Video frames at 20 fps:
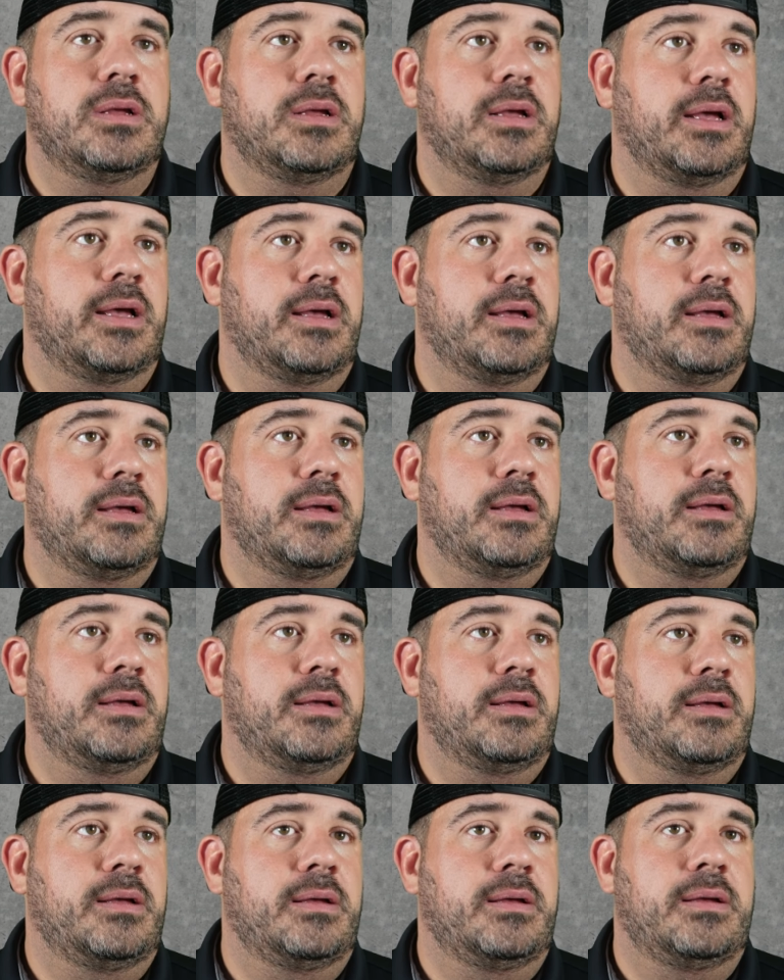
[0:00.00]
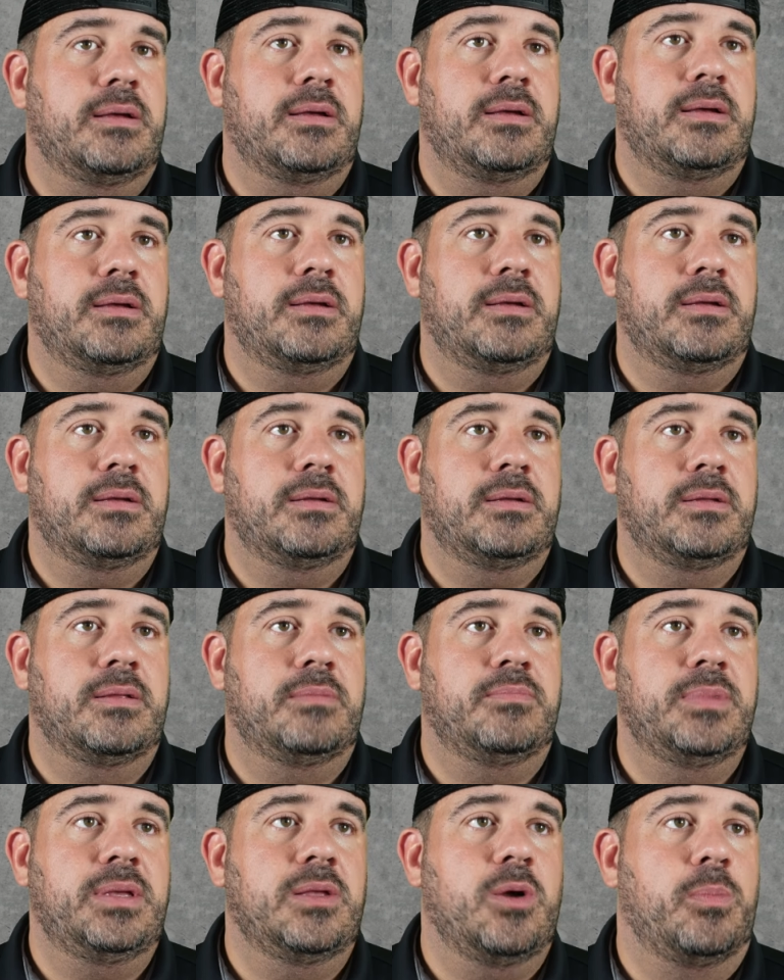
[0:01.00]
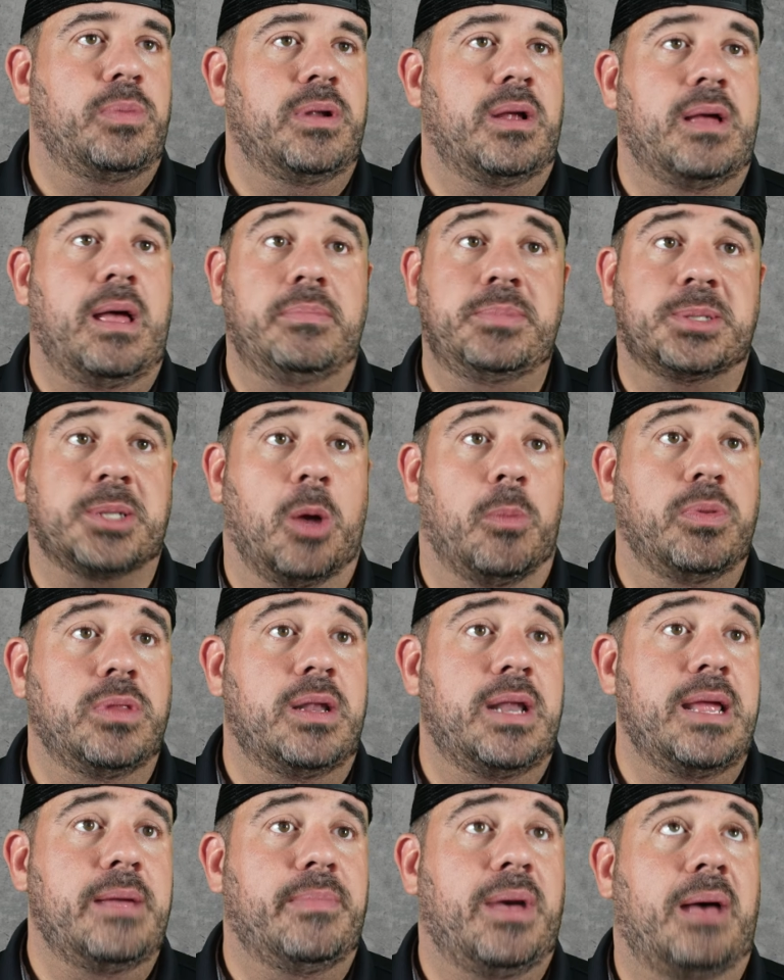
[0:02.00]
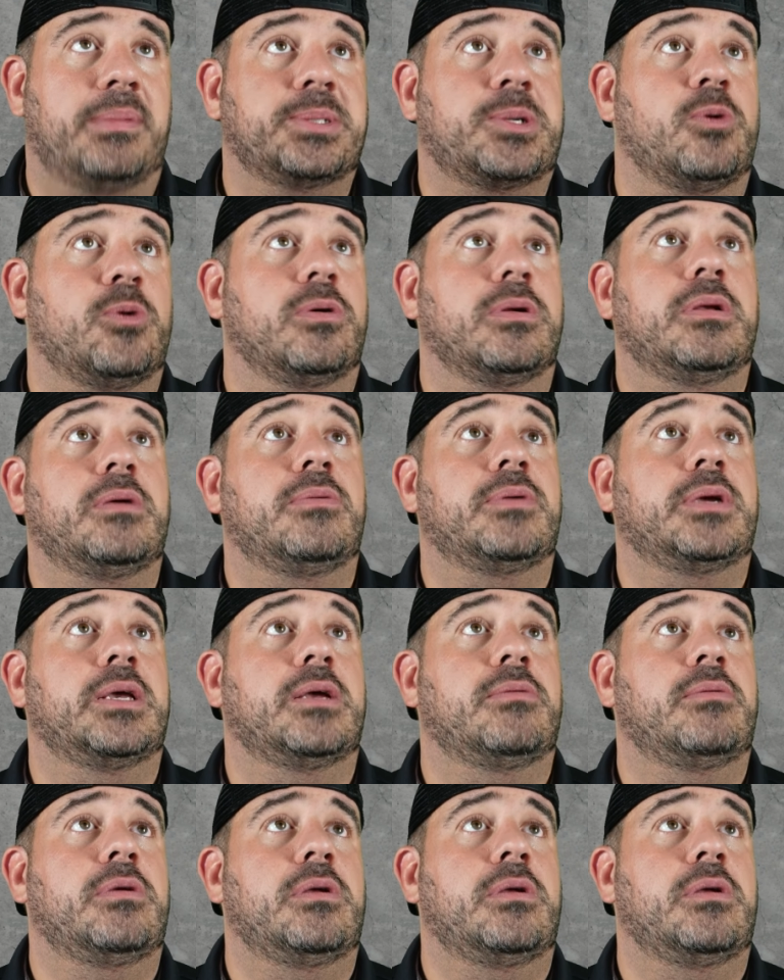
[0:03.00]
Let me open up. Let's open the damn box score. Here we go.